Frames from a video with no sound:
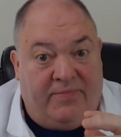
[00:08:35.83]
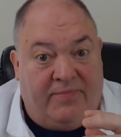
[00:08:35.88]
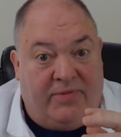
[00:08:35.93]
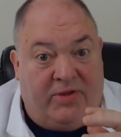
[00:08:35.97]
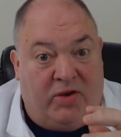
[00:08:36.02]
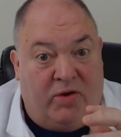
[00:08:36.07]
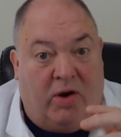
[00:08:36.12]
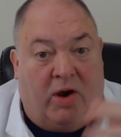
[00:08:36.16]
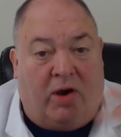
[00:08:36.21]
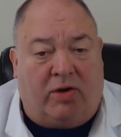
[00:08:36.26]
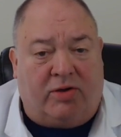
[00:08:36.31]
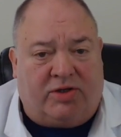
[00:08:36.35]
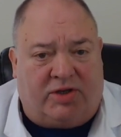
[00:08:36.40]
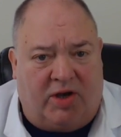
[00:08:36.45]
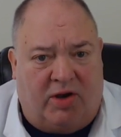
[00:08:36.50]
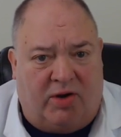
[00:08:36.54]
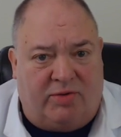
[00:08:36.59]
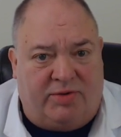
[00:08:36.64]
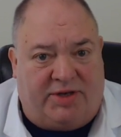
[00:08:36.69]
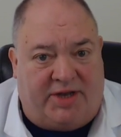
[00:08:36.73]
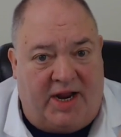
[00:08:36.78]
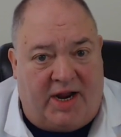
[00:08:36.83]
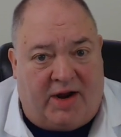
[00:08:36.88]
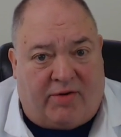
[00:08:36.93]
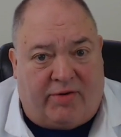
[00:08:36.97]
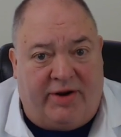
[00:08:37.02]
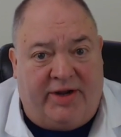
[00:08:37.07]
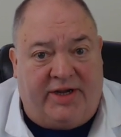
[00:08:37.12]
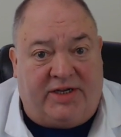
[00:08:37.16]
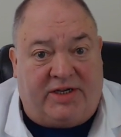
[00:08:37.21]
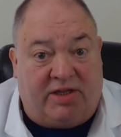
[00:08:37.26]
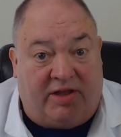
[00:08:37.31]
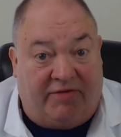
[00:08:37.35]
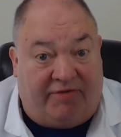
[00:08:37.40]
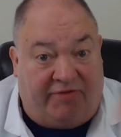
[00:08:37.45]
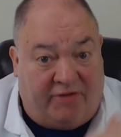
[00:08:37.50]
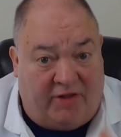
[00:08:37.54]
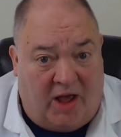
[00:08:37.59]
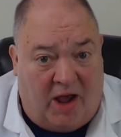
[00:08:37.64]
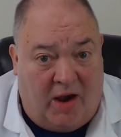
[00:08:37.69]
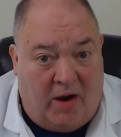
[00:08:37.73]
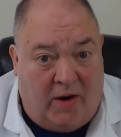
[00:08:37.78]
you also decrease the
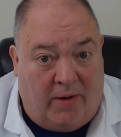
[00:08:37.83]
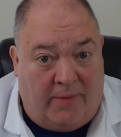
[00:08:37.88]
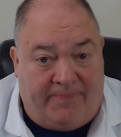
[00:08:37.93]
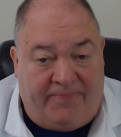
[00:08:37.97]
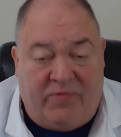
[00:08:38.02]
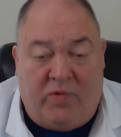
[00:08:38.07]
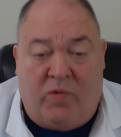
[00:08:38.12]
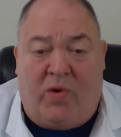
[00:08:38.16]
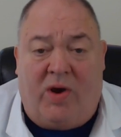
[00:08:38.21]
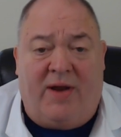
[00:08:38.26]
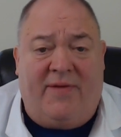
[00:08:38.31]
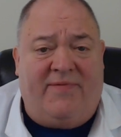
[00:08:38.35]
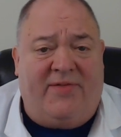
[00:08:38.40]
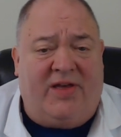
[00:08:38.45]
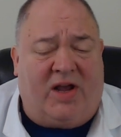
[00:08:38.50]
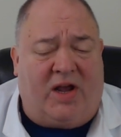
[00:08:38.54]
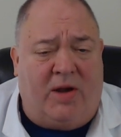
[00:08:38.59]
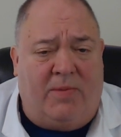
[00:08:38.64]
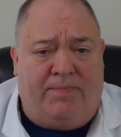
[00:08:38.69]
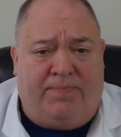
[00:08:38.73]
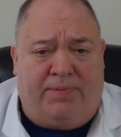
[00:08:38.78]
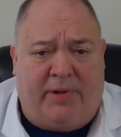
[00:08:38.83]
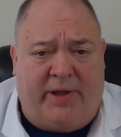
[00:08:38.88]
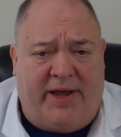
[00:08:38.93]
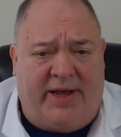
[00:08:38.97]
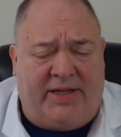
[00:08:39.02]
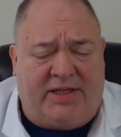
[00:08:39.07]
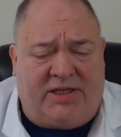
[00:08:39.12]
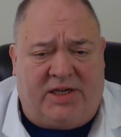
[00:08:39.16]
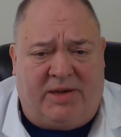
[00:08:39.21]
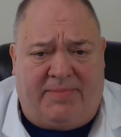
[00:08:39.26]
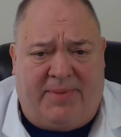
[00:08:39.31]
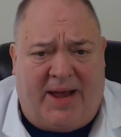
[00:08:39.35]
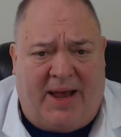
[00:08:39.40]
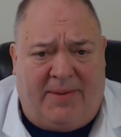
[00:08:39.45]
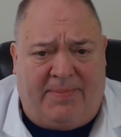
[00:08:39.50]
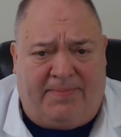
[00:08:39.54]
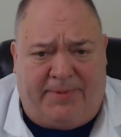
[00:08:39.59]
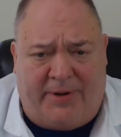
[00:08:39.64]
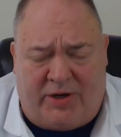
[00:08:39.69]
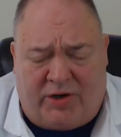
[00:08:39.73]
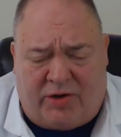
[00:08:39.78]
flow. One of the complaints
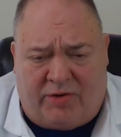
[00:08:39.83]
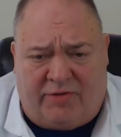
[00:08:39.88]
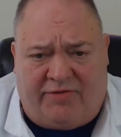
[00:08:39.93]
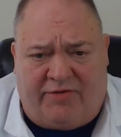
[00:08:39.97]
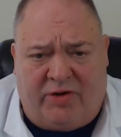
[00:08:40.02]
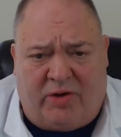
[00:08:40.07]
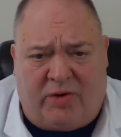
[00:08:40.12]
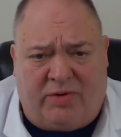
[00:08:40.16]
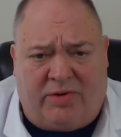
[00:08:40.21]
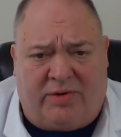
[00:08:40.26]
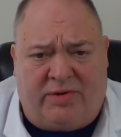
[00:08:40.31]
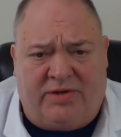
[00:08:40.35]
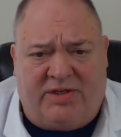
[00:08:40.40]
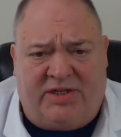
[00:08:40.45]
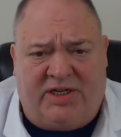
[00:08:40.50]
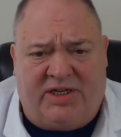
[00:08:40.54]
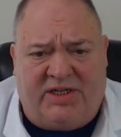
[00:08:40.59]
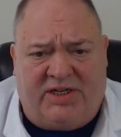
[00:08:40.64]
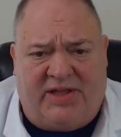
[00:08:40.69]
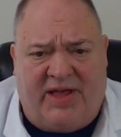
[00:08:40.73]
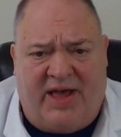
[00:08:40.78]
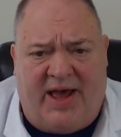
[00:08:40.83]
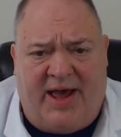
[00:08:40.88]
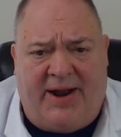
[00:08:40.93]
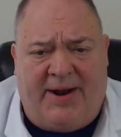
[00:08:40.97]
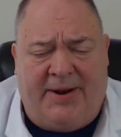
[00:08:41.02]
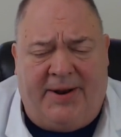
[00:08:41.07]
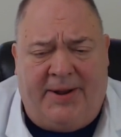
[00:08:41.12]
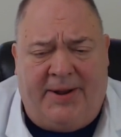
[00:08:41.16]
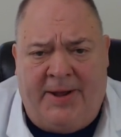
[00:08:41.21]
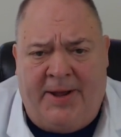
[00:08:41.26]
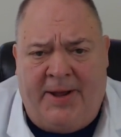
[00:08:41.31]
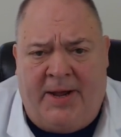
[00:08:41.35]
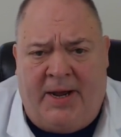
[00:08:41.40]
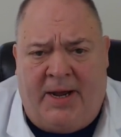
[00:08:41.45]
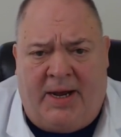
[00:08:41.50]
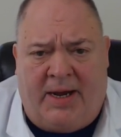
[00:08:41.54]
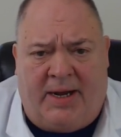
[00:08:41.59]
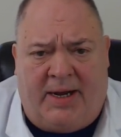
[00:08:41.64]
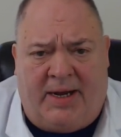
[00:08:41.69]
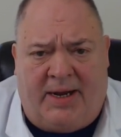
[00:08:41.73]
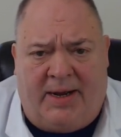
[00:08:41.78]
about pitcher filters is that
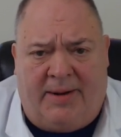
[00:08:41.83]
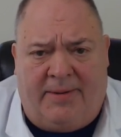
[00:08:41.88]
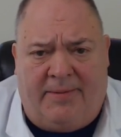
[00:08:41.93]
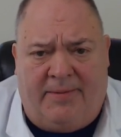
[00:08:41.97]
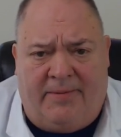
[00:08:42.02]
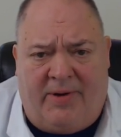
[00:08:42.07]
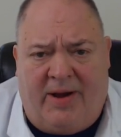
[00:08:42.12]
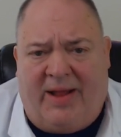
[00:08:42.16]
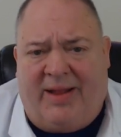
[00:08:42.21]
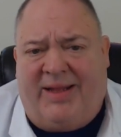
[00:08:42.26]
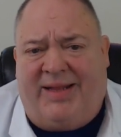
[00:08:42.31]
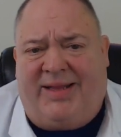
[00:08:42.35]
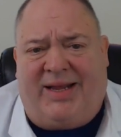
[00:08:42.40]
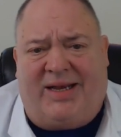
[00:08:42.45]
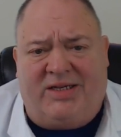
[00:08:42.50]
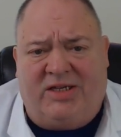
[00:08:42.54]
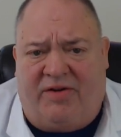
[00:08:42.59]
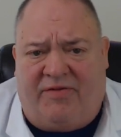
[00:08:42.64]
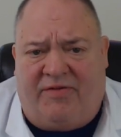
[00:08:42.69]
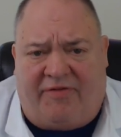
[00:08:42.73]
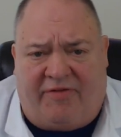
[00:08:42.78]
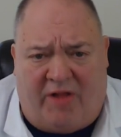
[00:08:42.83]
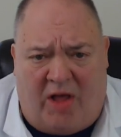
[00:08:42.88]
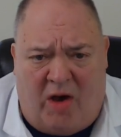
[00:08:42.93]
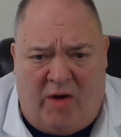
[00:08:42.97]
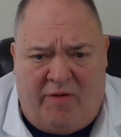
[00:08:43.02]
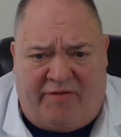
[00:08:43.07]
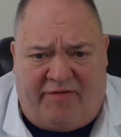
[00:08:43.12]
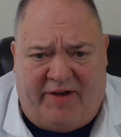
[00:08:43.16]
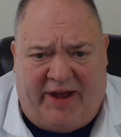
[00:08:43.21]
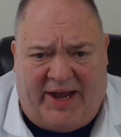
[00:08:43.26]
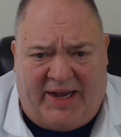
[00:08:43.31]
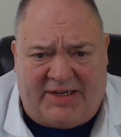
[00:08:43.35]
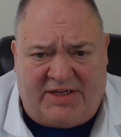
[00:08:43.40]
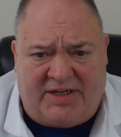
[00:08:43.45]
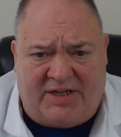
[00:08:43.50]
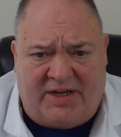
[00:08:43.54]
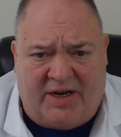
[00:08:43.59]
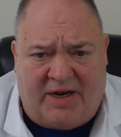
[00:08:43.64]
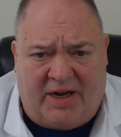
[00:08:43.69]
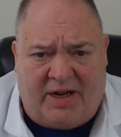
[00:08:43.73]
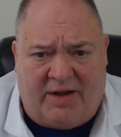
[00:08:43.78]
while it doesn't flow
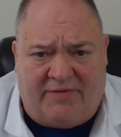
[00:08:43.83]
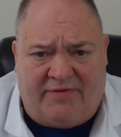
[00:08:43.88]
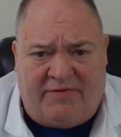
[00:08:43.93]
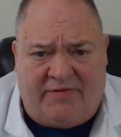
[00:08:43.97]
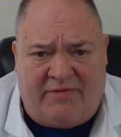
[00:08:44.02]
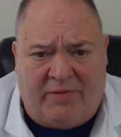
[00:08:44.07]
fast enough.